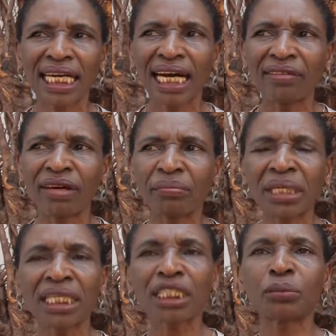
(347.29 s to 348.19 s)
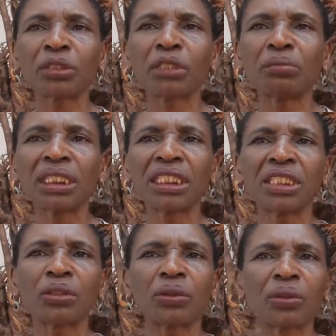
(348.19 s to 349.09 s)
I have a big
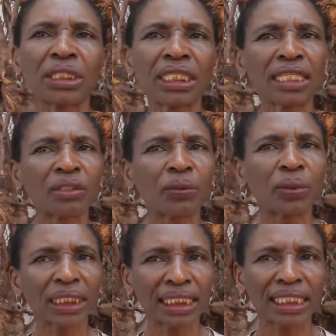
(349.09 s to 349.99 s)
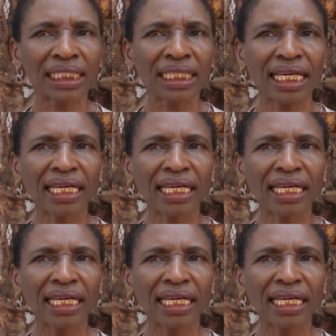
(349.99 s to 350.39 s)
responsibility to coordinate quality